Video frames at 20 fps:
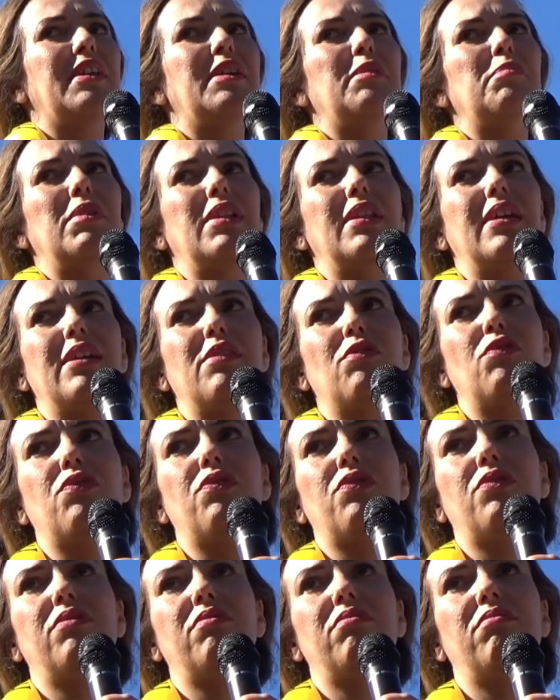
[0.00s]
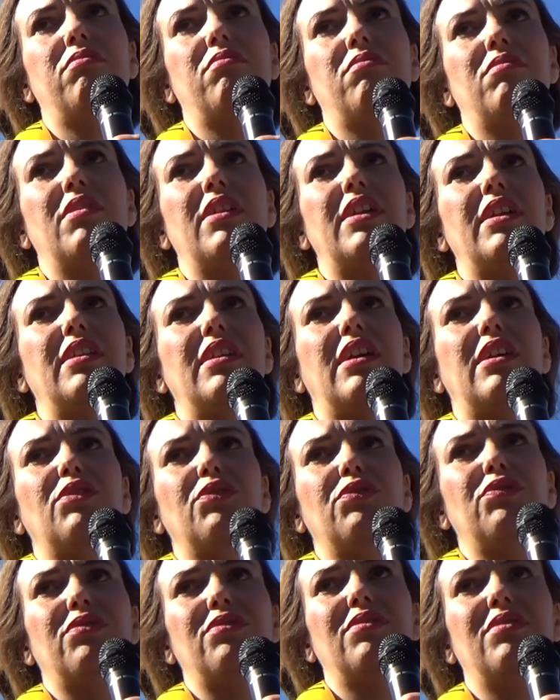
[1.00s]
him live.
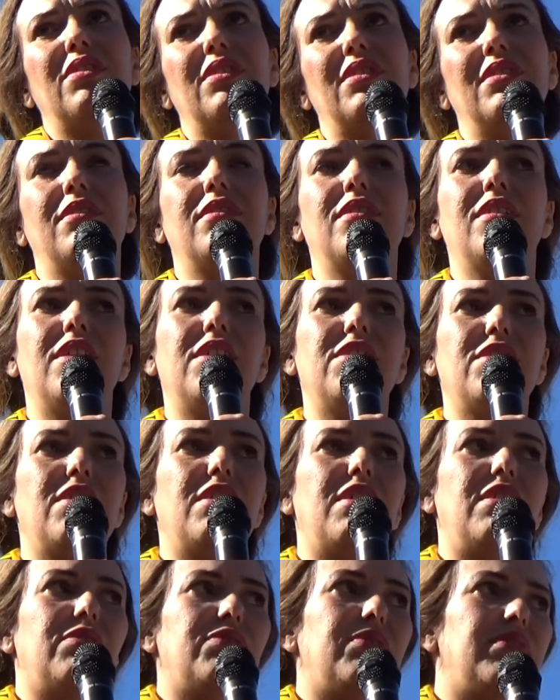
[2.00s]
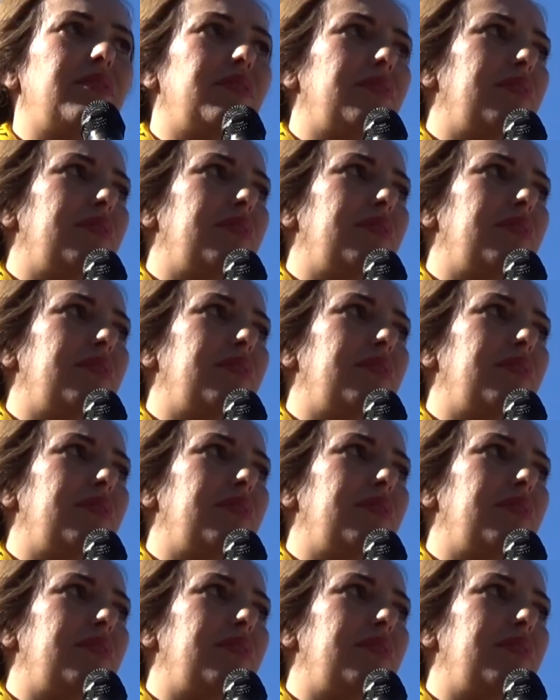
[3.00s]
Enough is enough.